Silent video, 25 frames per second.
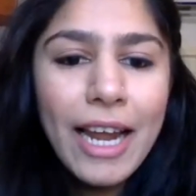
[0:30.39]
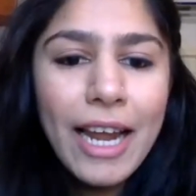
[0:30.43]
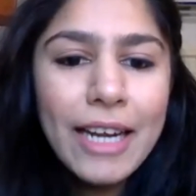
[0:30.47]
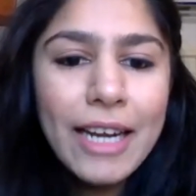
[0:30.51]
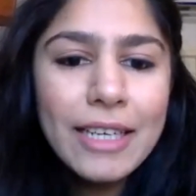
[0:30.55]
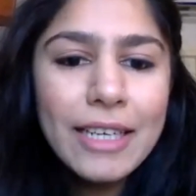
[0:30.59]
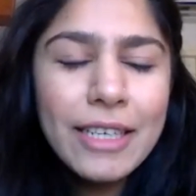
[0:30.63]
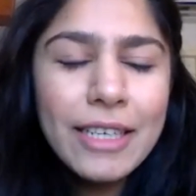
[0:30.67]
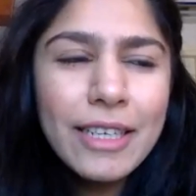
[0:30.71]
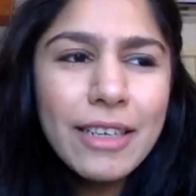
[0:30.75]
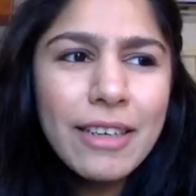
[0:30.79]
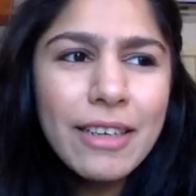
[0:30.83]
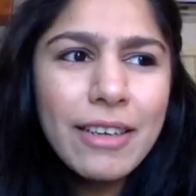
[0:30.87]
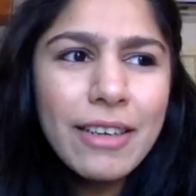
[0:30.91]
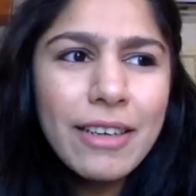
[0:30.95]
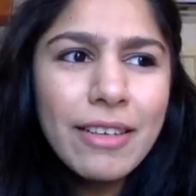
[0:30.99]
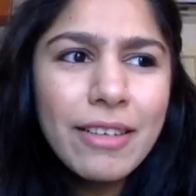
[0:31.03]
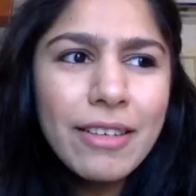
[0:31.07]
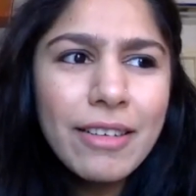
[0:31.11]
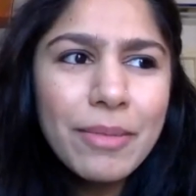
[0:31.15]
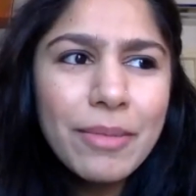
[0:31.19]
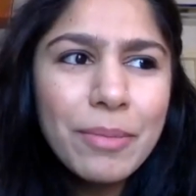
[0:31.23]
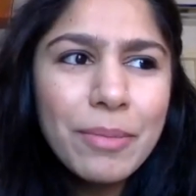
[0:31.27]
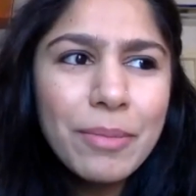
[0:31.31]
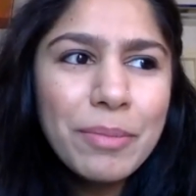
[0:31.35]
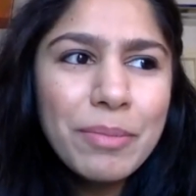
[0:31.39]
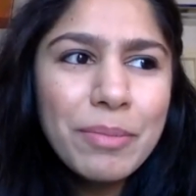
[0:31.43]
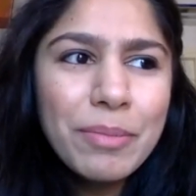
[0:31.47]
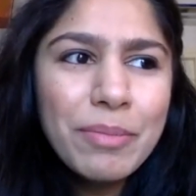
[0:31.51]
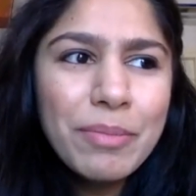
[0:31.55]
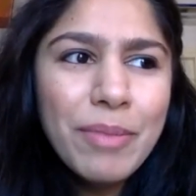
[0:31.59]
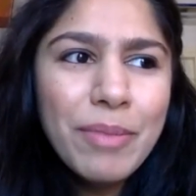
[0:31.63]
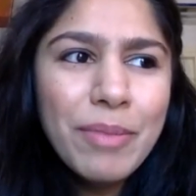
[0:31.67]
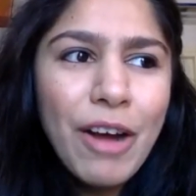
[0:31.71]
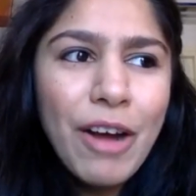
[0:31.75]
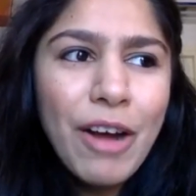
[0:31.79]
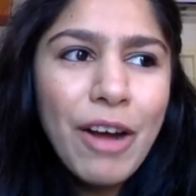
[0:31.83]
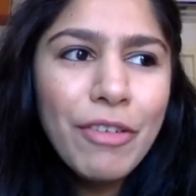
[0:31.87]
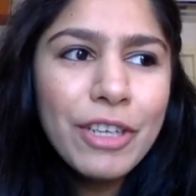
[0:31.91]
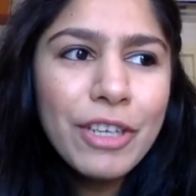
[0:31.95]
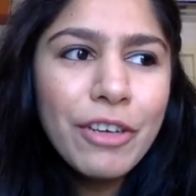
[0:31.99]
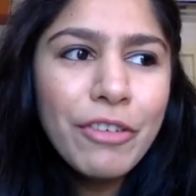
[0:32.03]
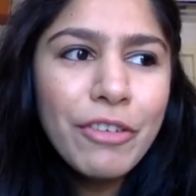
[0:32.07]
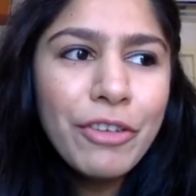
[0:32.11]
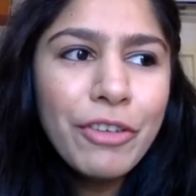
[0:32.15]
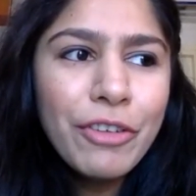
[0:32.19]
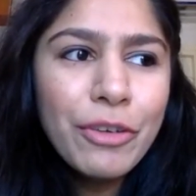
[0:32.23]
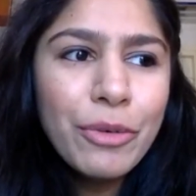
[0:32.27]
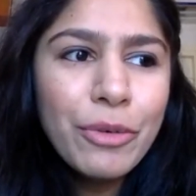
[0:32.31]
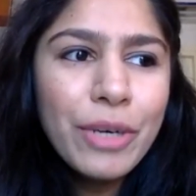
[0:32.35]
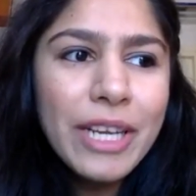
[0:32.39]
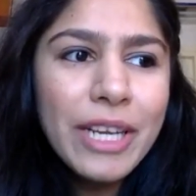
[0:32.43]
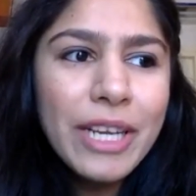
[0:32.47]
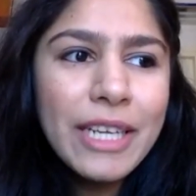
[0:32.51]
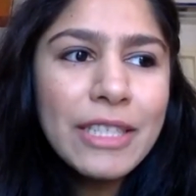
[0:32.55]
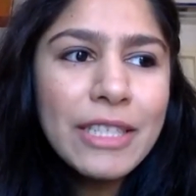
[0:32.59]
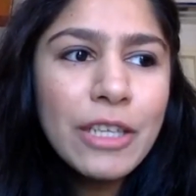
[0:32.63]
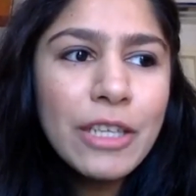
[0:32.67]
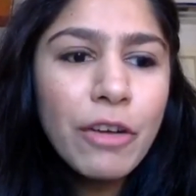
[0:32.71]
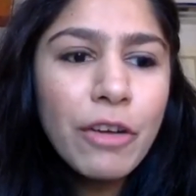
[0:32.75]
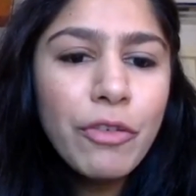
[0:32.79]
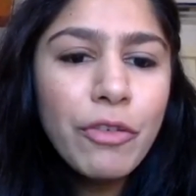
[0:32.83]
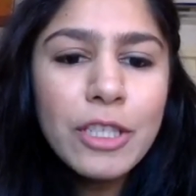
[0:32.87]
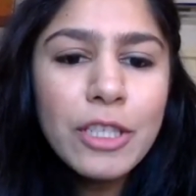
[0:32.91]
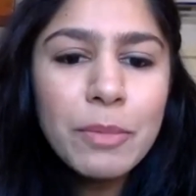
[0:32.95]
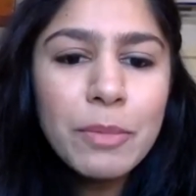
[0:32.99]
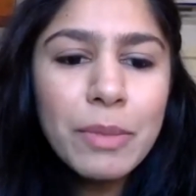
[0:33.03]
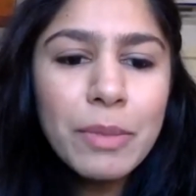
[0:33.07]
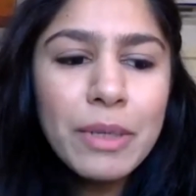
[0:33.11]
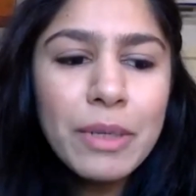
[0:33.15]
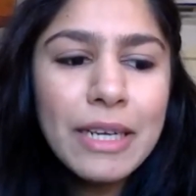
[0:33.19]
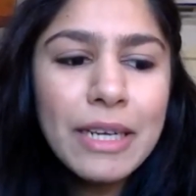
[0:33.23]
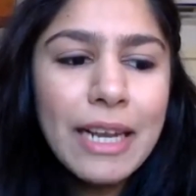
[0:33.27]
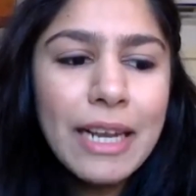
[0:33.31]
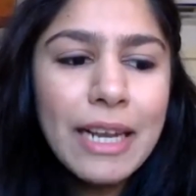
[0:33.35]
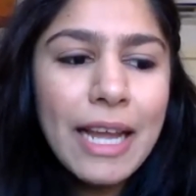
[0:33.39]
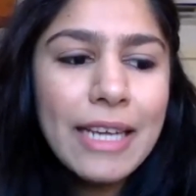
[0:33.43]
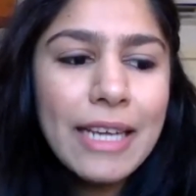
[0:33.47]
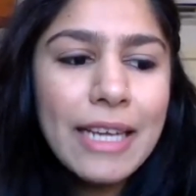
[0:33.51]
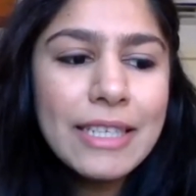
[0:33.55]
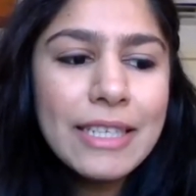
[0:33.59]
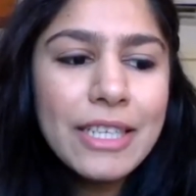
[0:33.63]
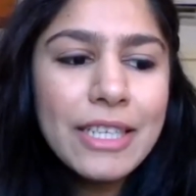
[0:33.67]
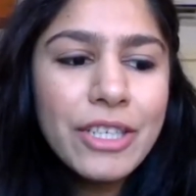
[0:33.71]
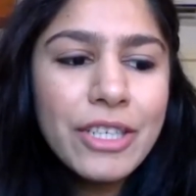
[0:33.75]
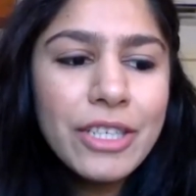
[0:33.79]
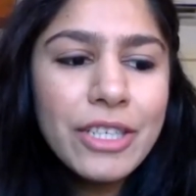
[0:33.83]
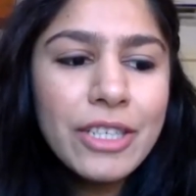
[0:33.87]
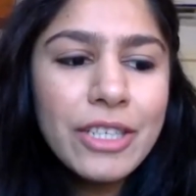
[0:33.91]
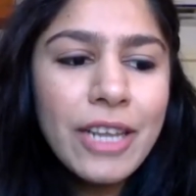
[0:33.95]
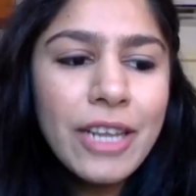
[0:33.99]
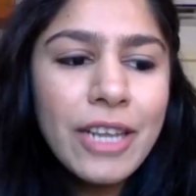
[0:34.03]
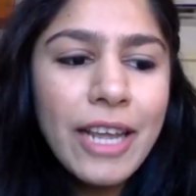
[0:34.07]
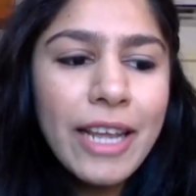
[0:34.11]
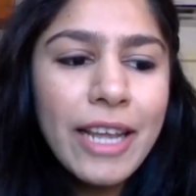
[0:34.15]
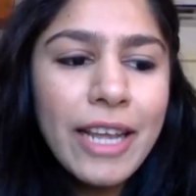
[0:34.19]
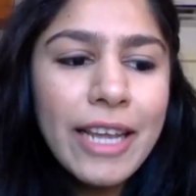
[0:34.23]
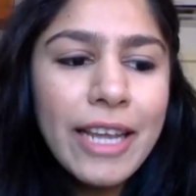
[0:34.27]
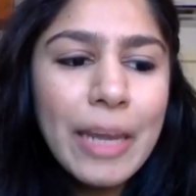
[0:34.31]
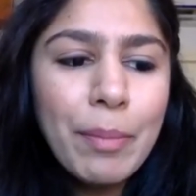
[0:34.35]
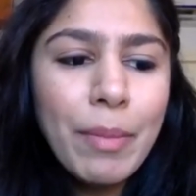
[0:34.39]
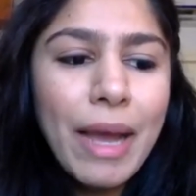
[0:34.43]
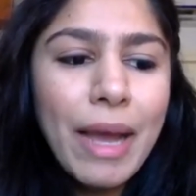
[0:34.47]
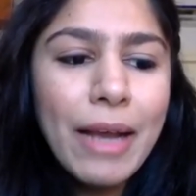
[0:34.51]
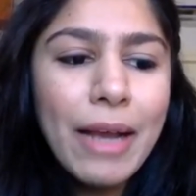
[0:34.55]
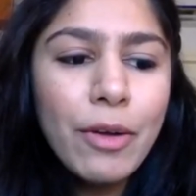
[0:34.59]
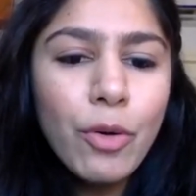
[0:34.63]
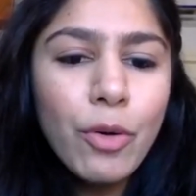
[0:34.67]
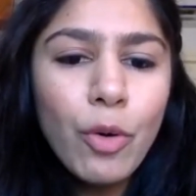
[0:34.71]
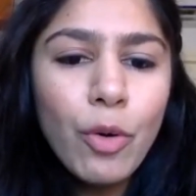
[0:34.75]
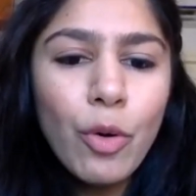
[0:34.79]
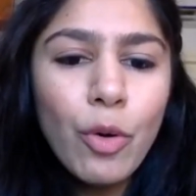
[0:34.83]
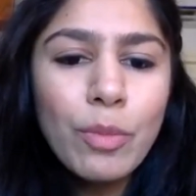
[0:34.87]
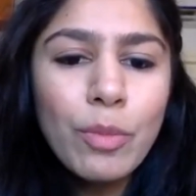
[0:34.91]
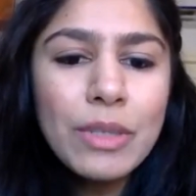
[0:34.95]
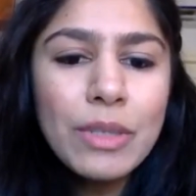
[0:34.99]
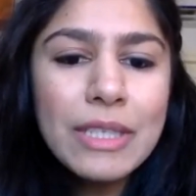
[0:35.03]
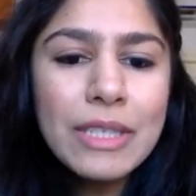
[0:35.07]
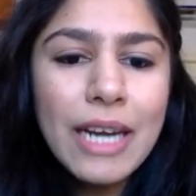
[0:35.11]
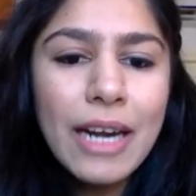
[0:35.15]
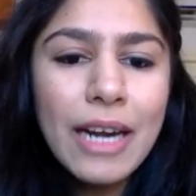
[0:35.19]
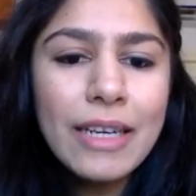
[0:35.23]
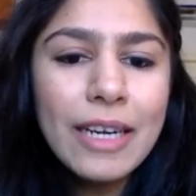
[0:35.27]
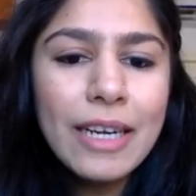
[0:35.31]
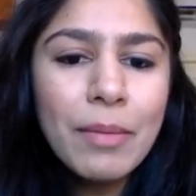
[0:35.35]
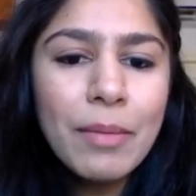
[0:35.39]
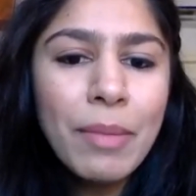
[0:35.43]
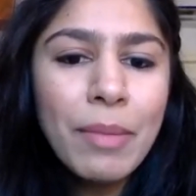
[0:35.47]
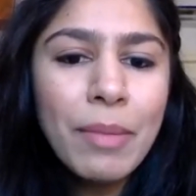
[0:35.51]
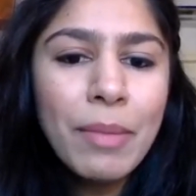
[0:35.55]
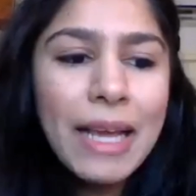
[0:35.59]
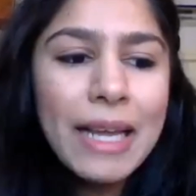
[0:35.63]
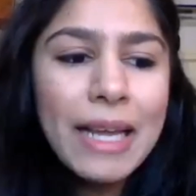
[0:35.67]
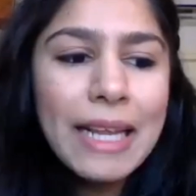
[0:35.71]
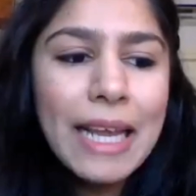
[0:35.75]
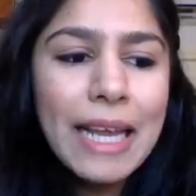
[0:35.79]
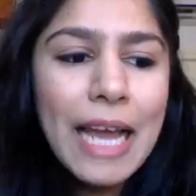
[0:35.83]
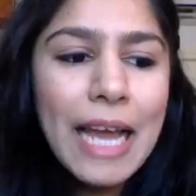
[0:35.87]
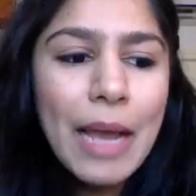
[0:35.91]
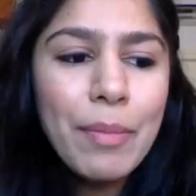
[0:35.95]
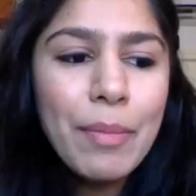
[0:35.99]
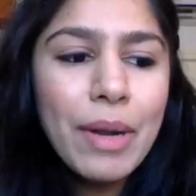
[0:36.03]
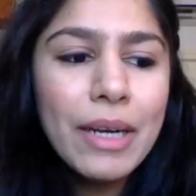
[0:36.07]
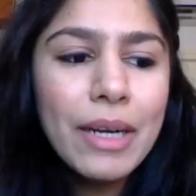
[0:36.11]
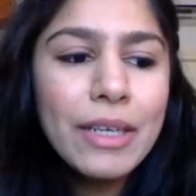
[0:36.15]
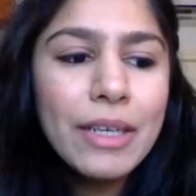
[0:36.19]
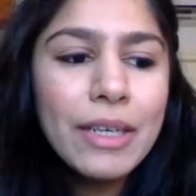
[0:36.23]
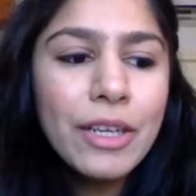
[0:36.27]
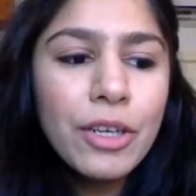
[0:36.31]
And after a few days of hospitalization, I came back home, started my rehab, and